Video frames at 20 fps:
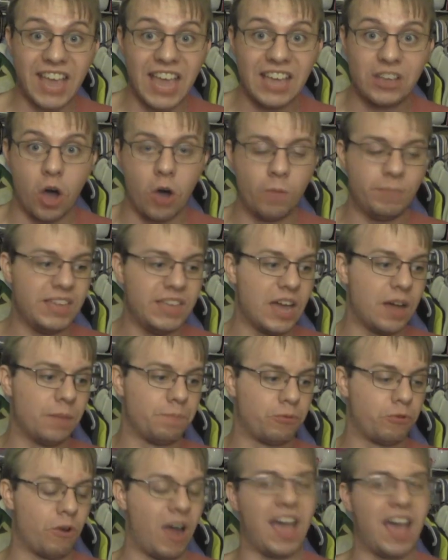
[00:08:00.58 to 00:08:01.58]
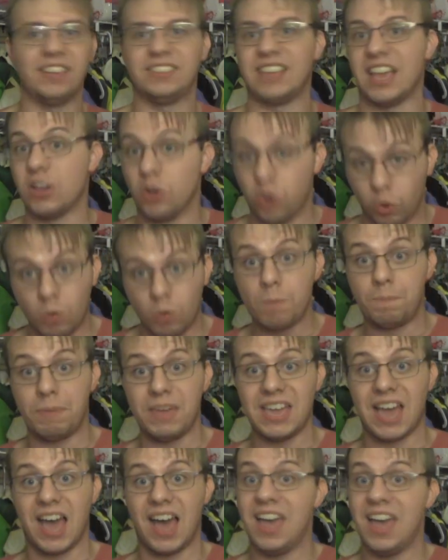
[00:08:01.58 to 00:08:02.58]
take home the prize and who will
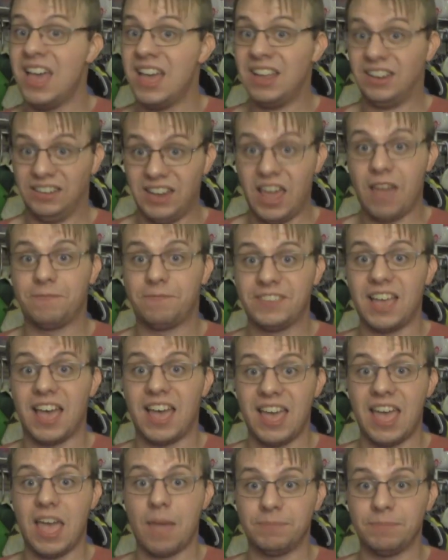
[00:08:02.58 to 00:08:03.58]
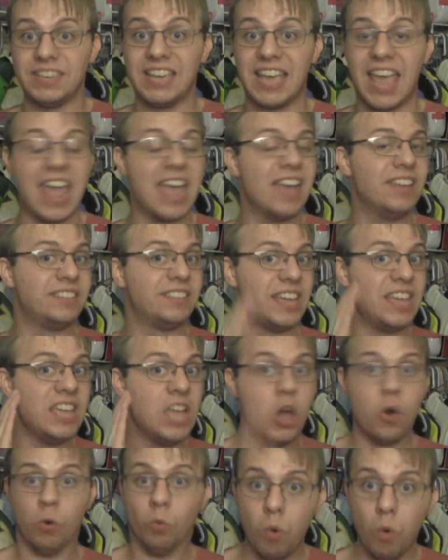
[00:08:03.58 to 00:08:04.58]
be left
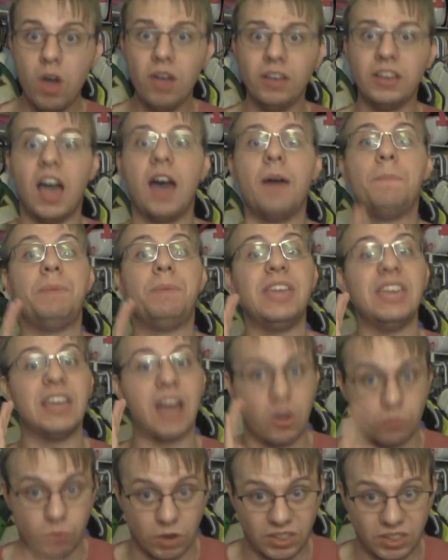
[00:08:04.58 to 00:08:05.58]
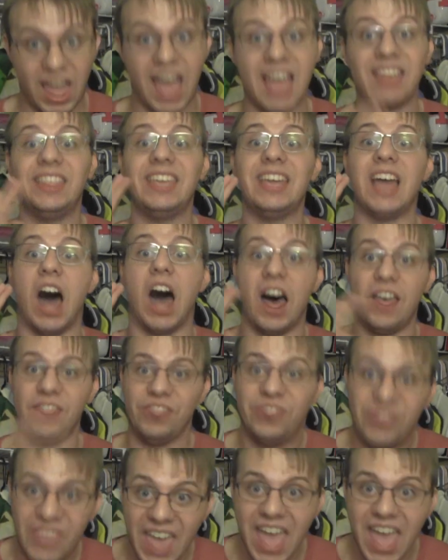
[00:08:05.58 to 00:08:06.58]
empty-handed would be reliably
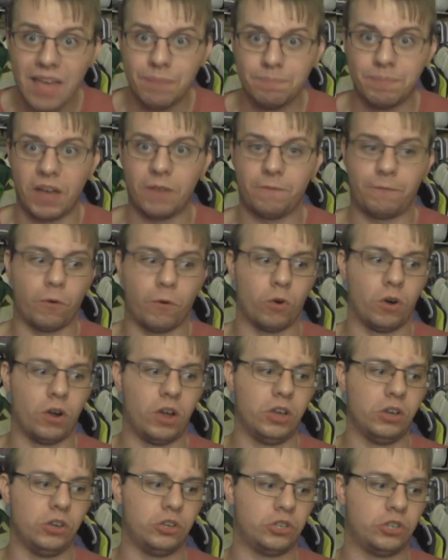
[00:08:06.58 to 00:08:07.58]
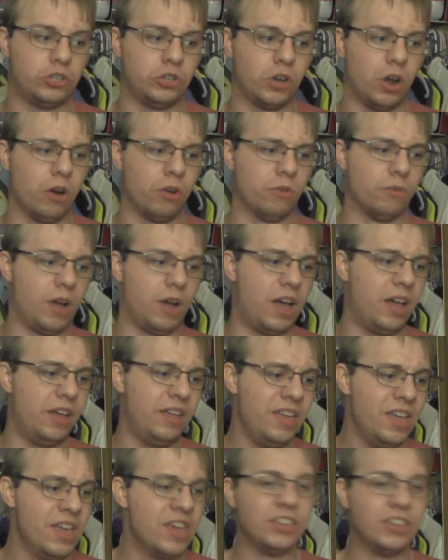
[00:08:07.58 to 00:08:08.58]
on them for
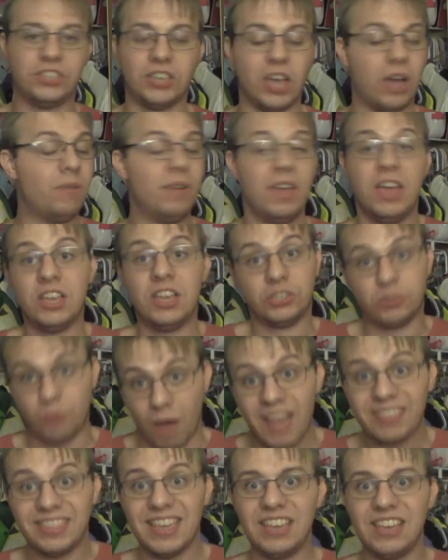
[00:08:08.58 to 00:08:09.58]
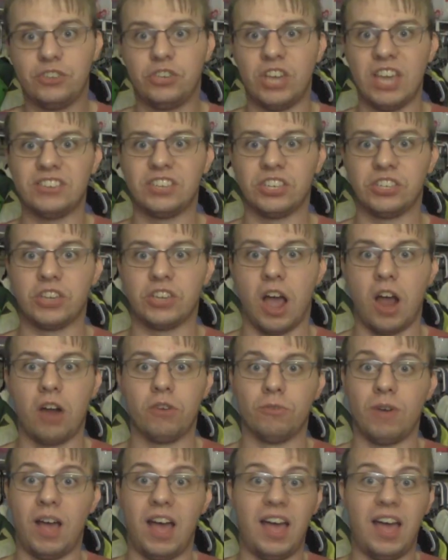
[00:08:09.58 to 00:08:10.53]
sure. so, so I think chances are